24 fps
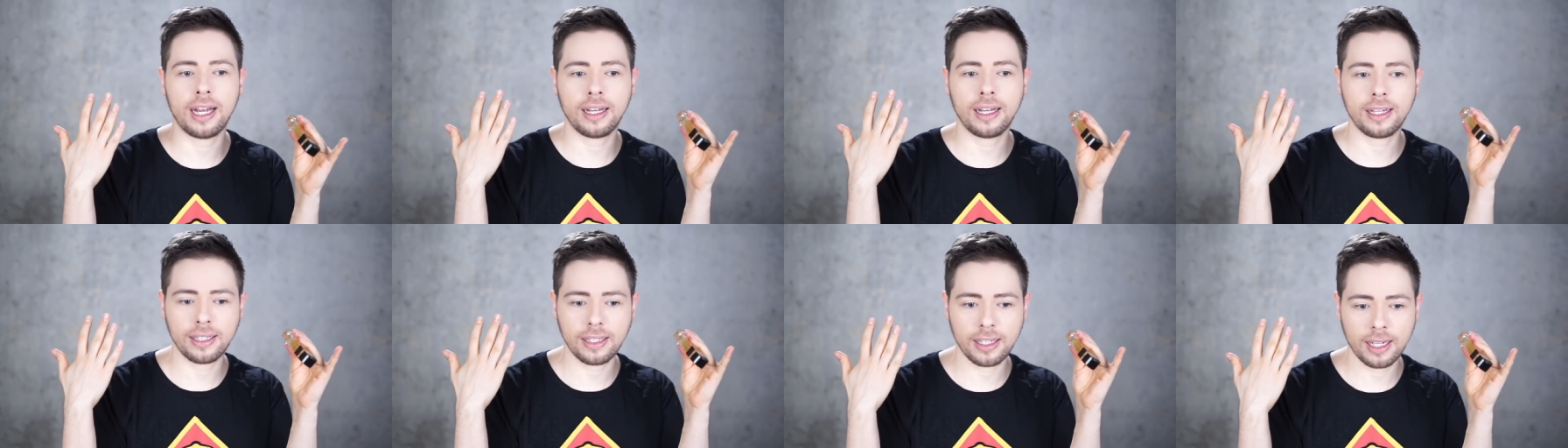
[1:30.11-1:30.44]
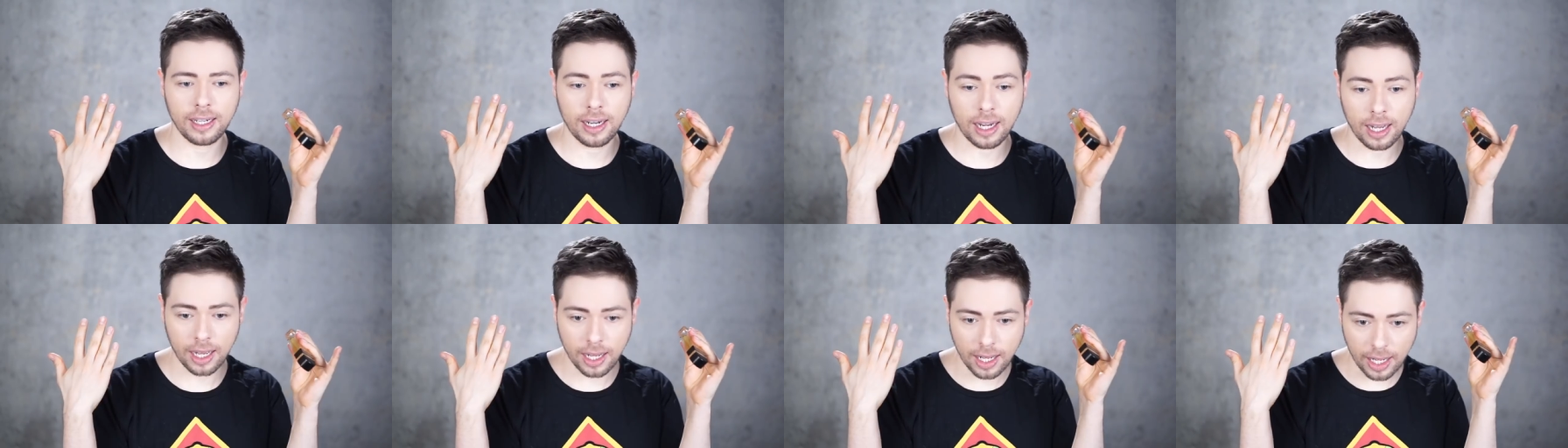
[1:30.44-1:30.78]
And
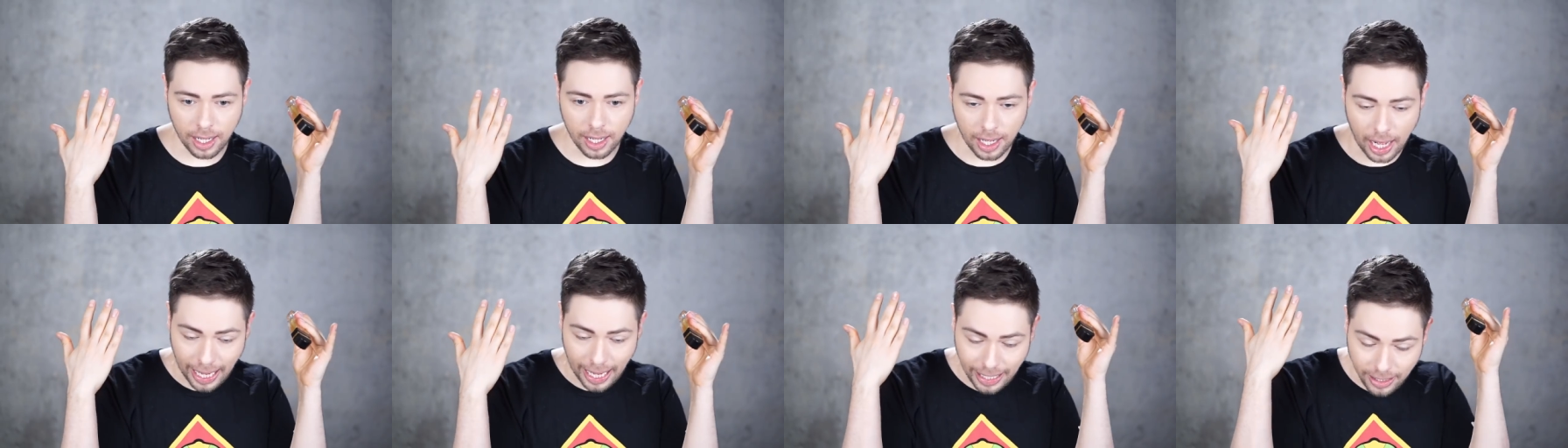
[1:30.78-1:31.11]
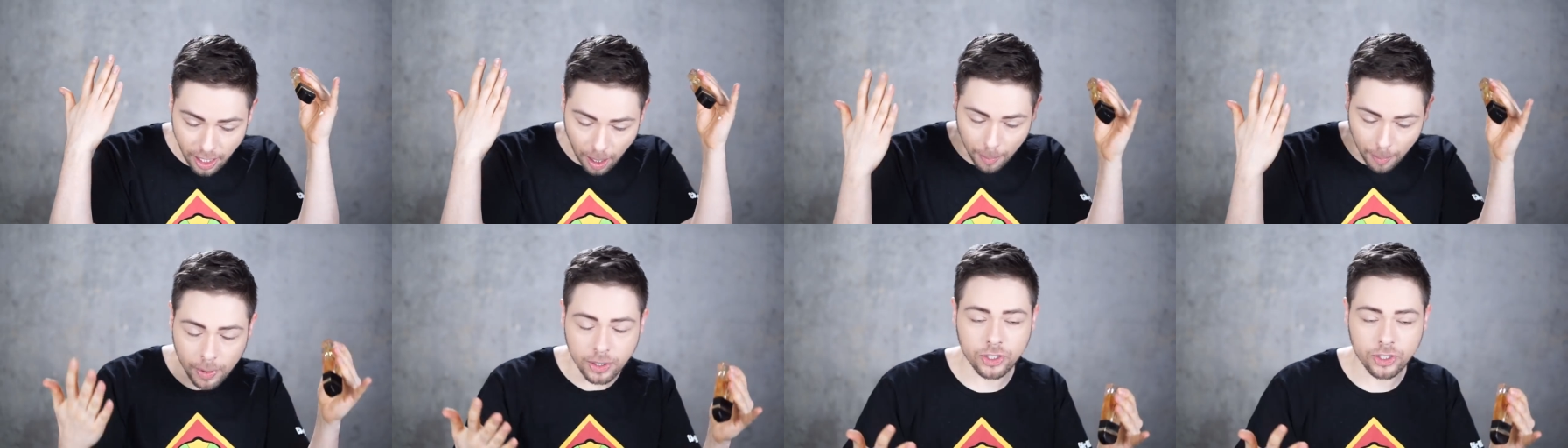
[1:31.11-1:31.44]
I
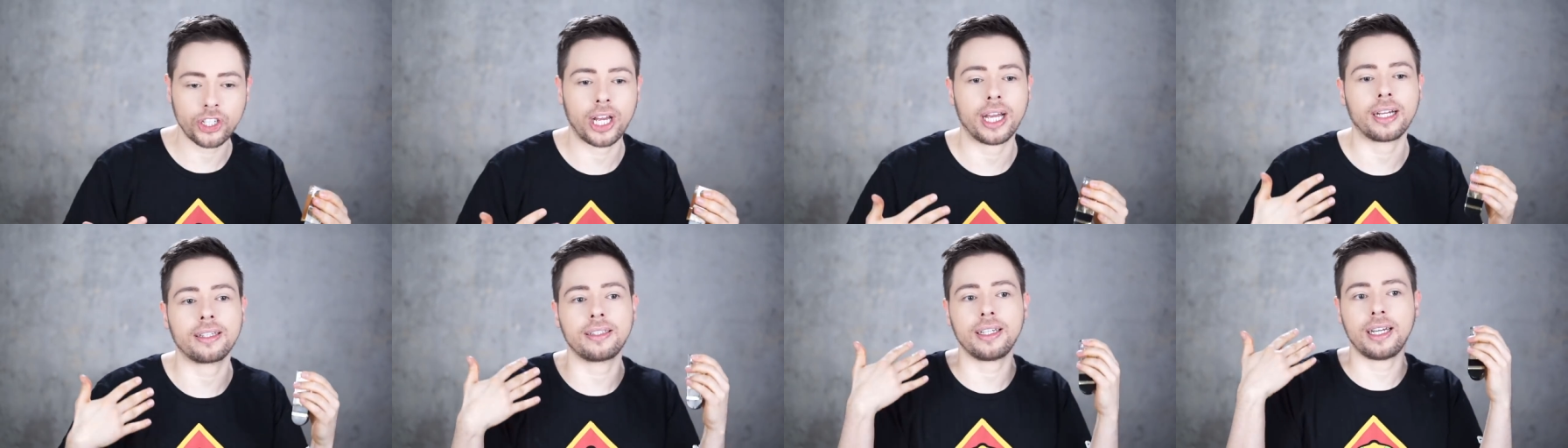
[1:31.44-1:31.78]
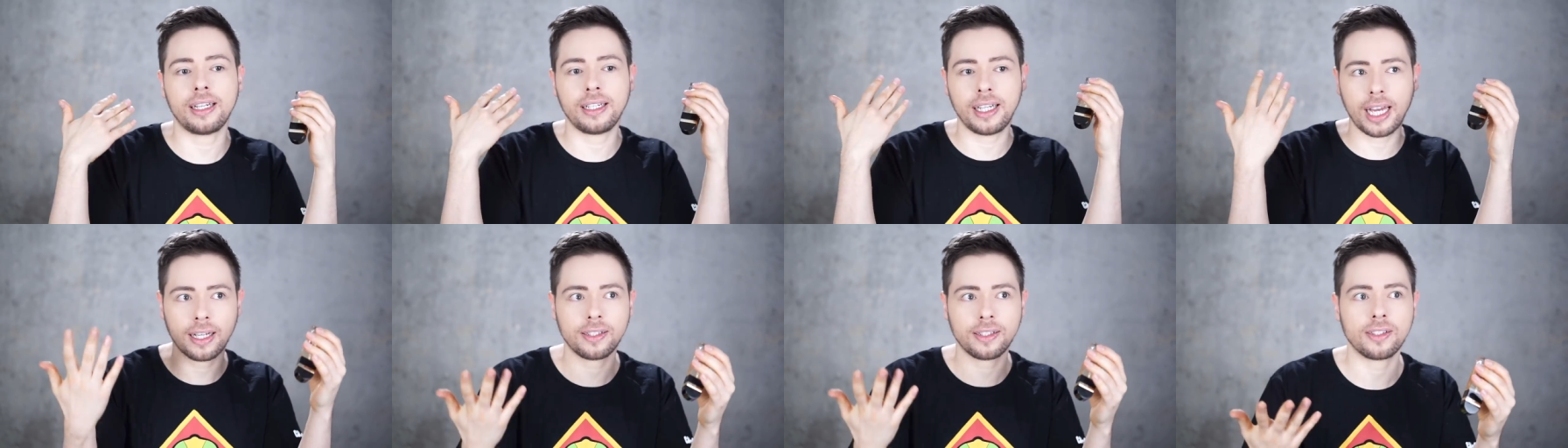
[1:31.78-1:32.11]
double checked
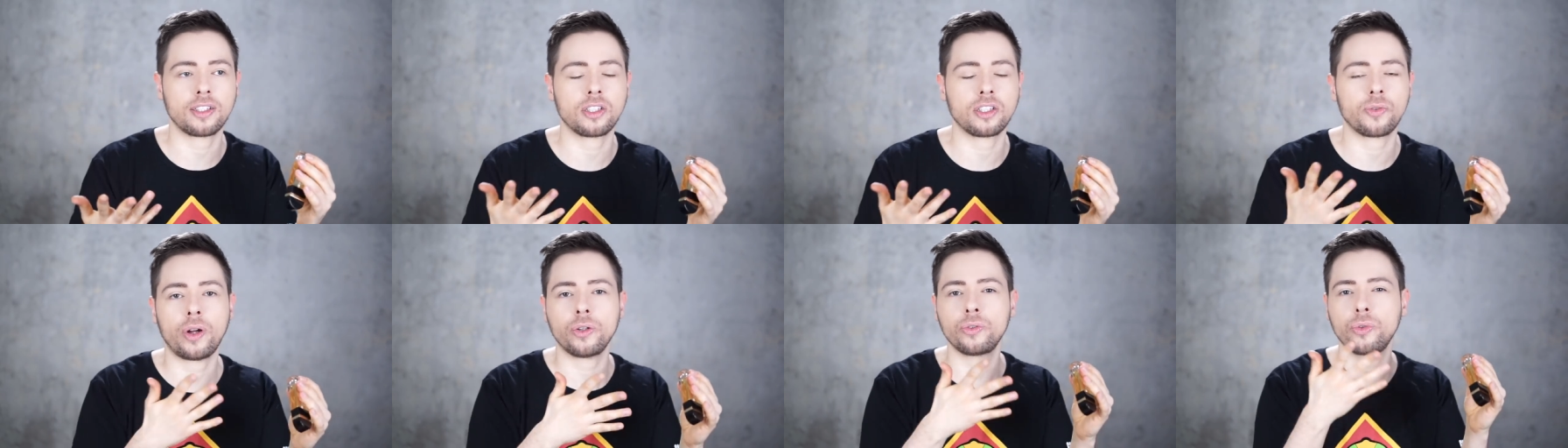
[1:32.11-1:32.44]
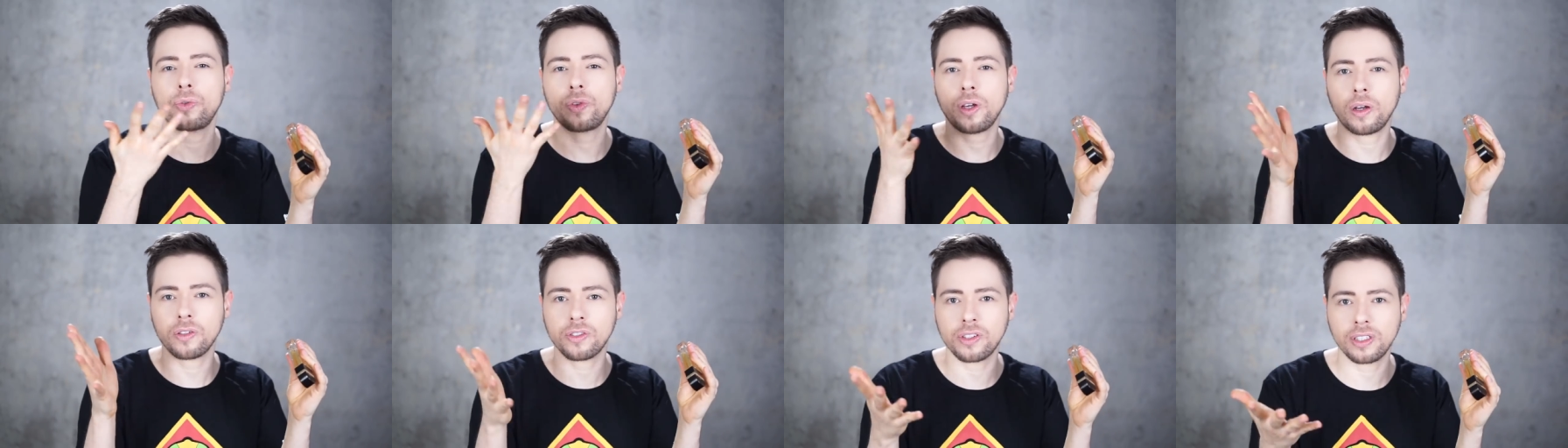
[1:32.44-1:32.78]
it. Yes, it's around
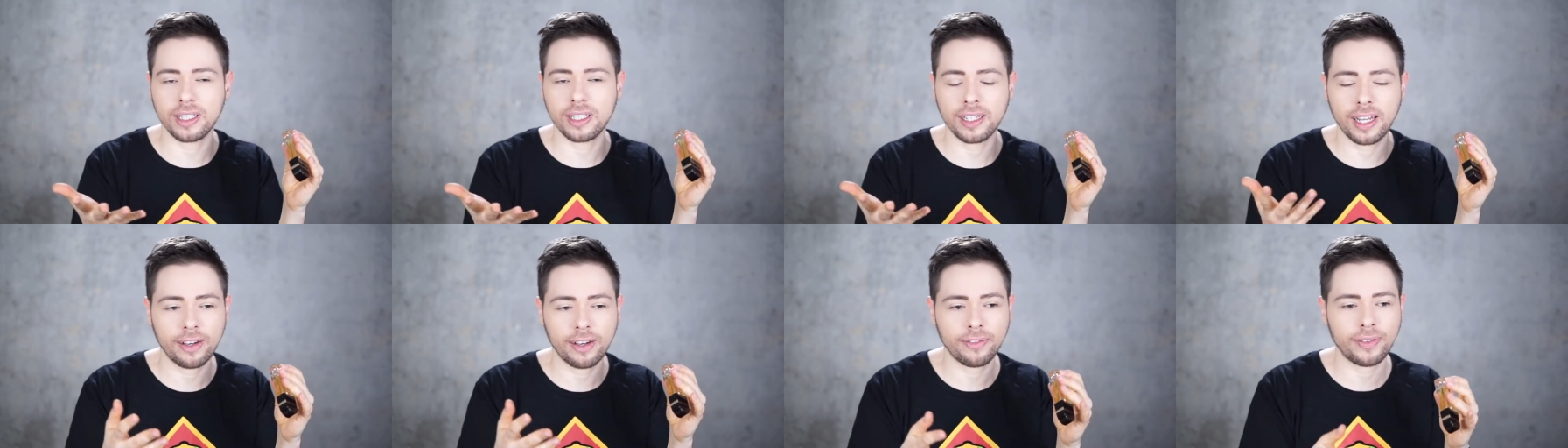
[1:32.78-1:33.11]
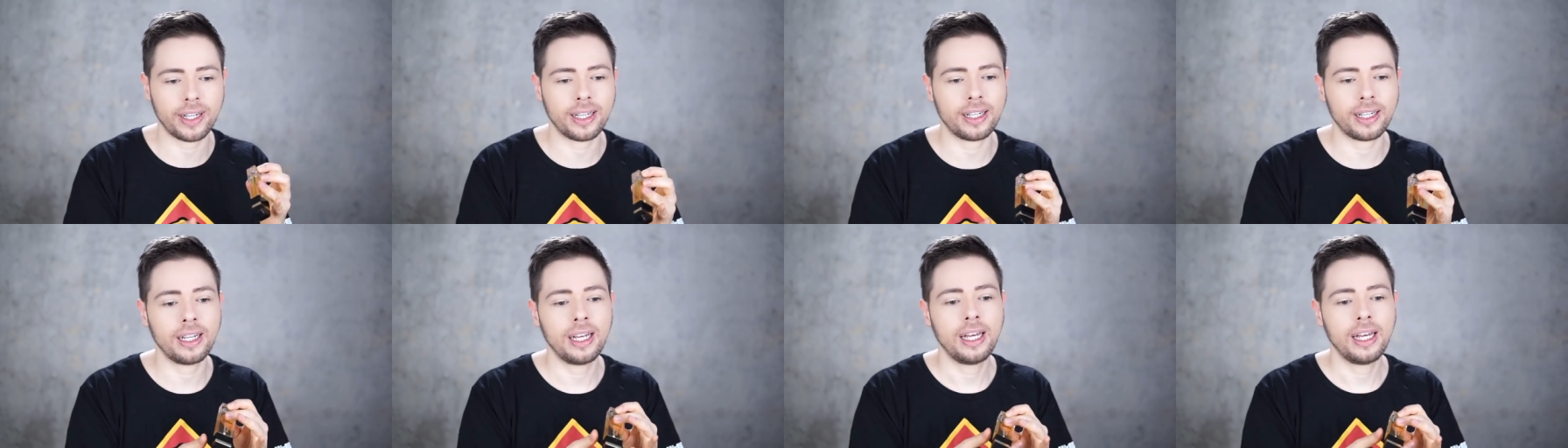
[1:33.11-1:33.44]

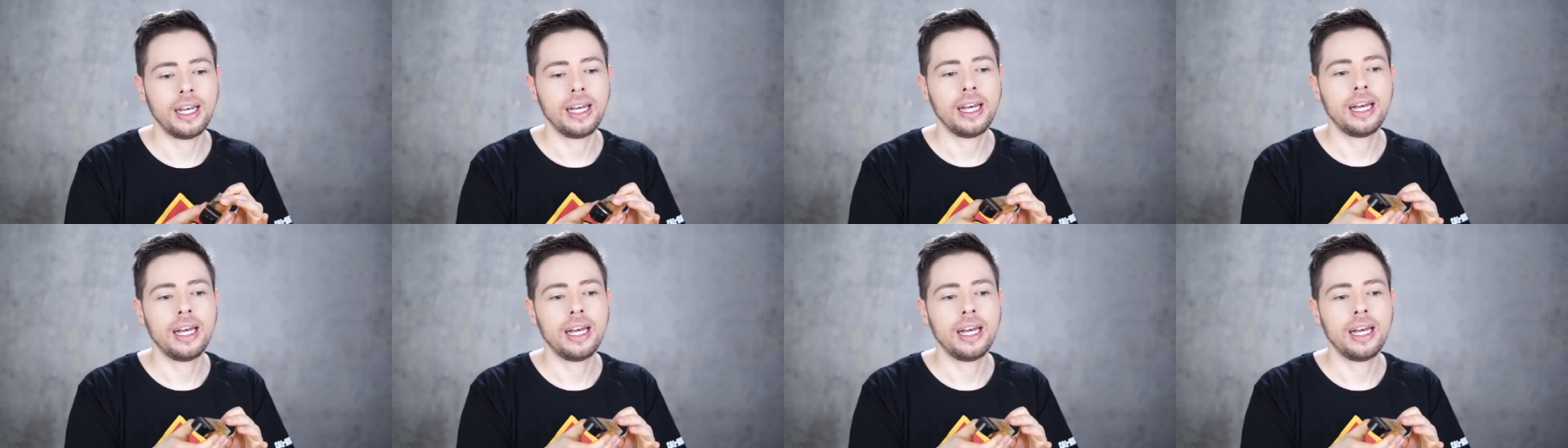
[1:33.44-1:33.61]
2011.